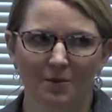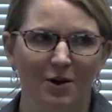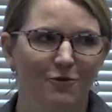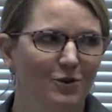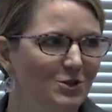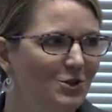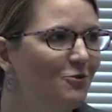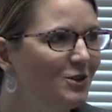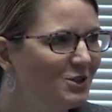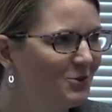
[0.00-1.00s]
But our first
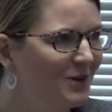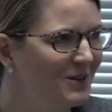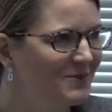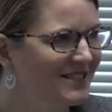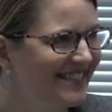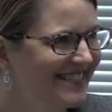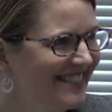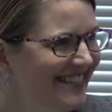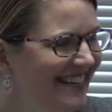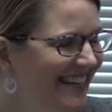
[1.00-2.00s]
official
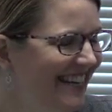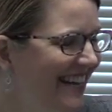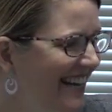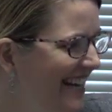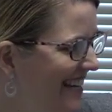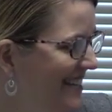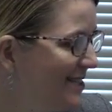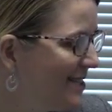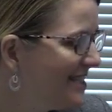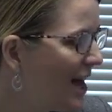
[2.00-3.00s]
recommendation
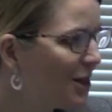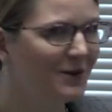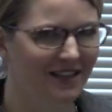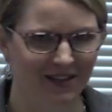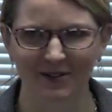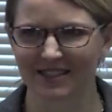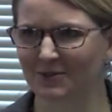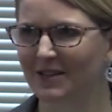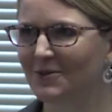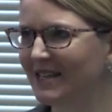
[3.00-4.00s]
is a salary
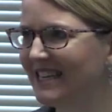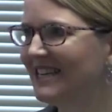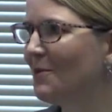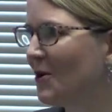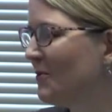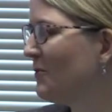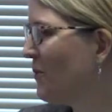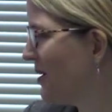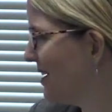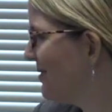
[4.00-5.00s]
increase. We, we need more,
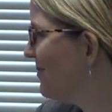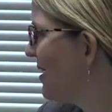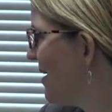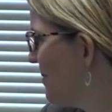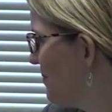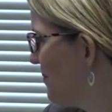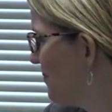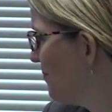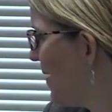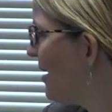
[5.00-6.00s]
more
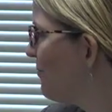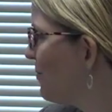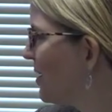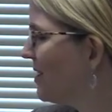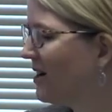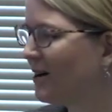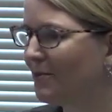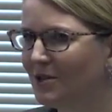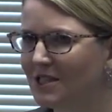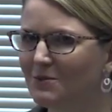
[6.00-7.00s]
um, pay for our, our
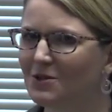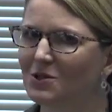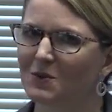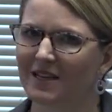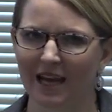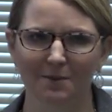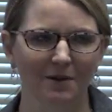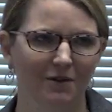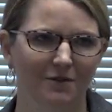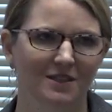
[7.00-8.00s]
principals. We can't
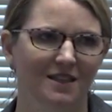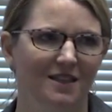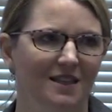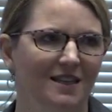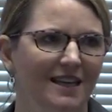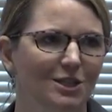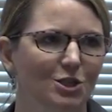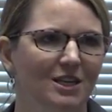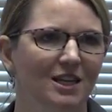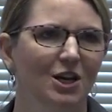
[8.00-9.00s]
be good to be the
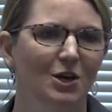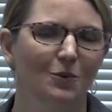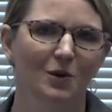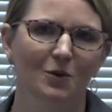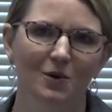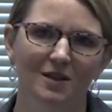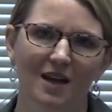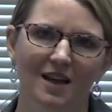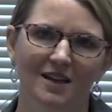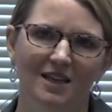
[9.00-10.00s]
nation. We will
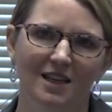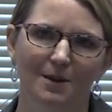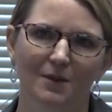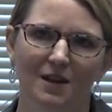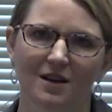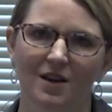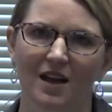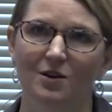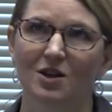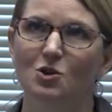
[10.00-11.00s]
not keep and,
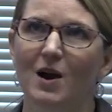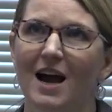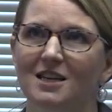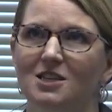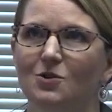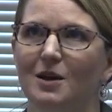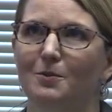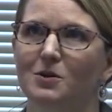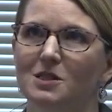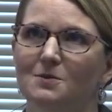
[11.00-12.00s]
and attract great
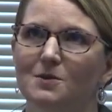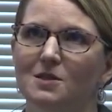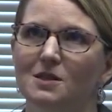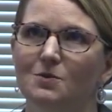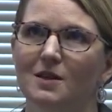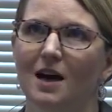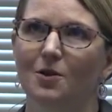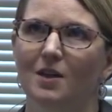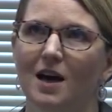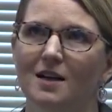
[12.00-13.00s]
principals
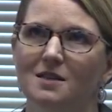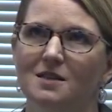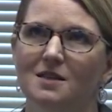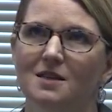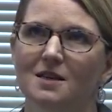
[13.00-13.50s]
without that.